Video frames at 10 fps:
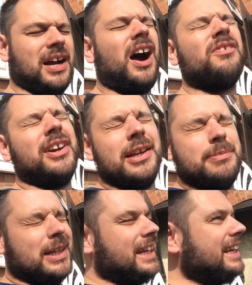can't really
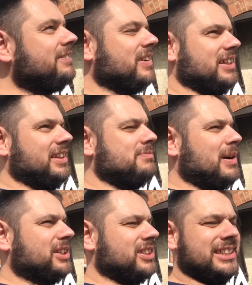believe it that
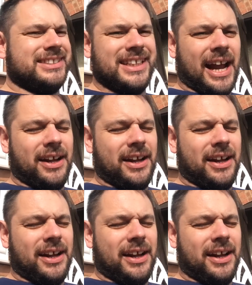I'm actually set